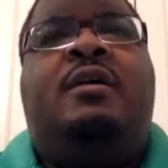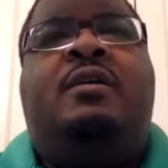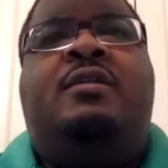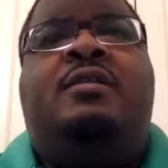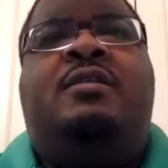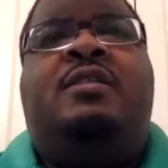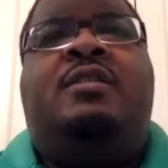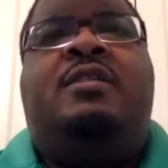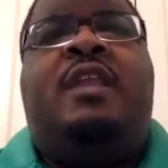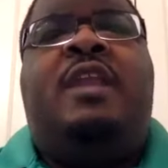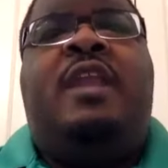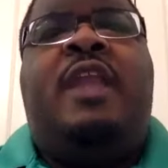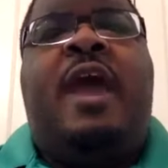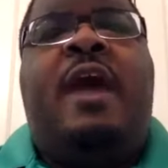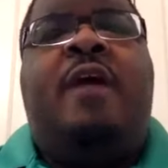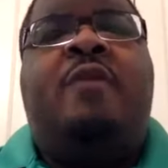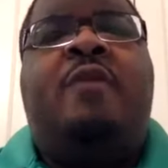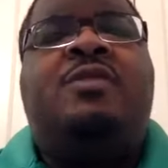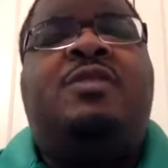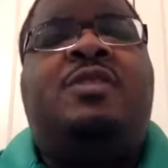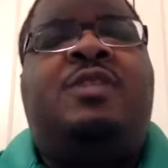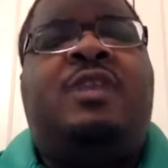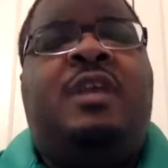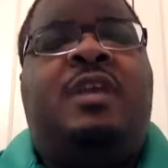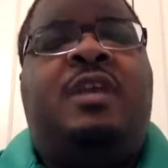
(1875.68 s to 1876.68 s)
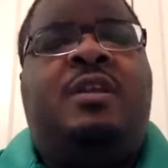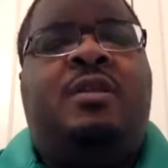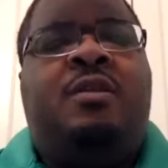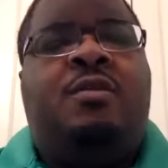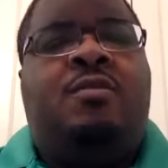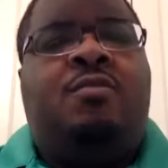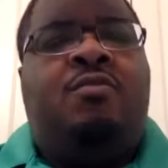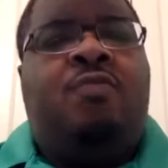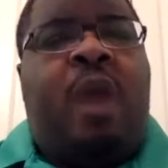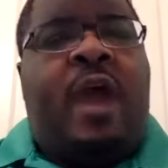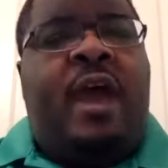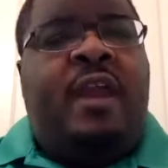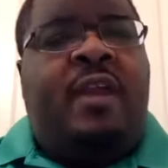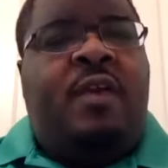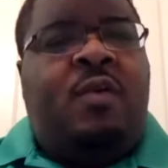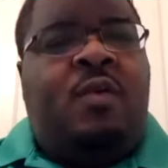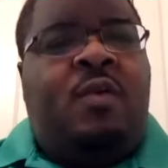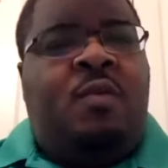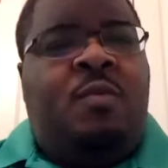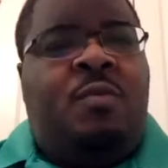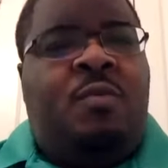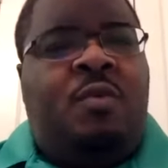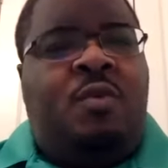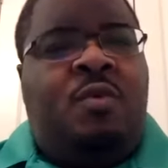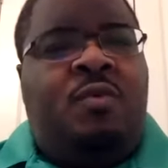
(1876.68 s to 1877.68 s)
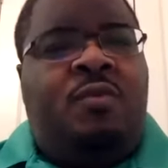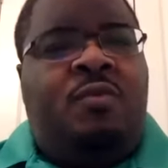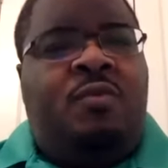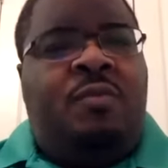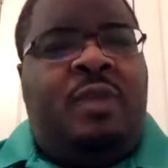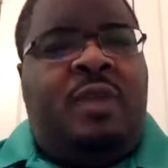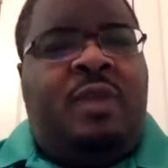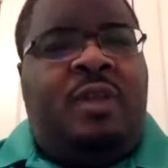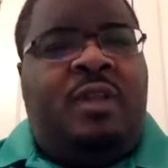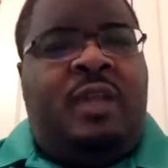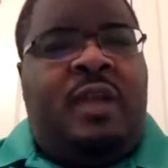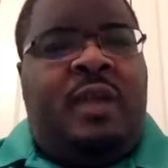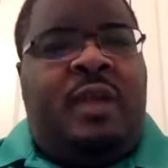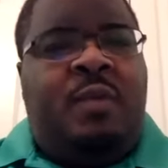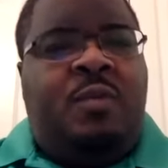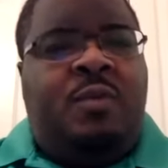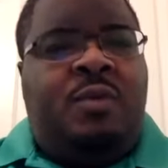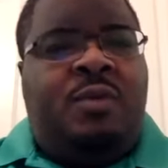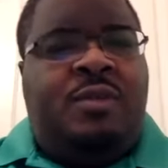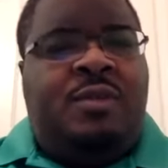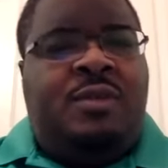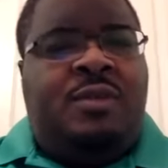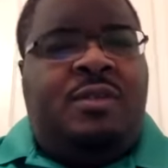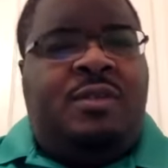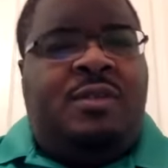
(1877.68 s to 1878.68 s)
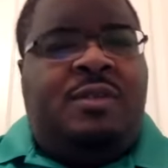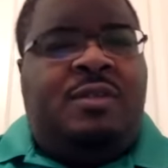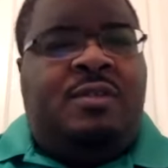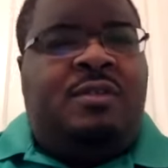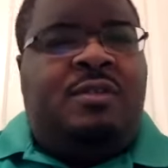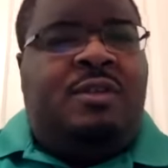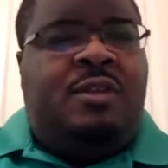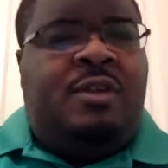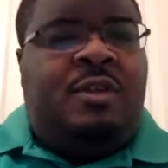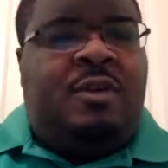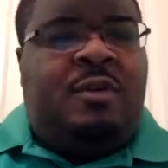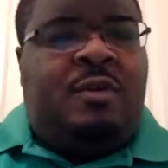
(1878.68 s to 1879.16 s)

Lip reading: denouncing the radical movement that was, you know,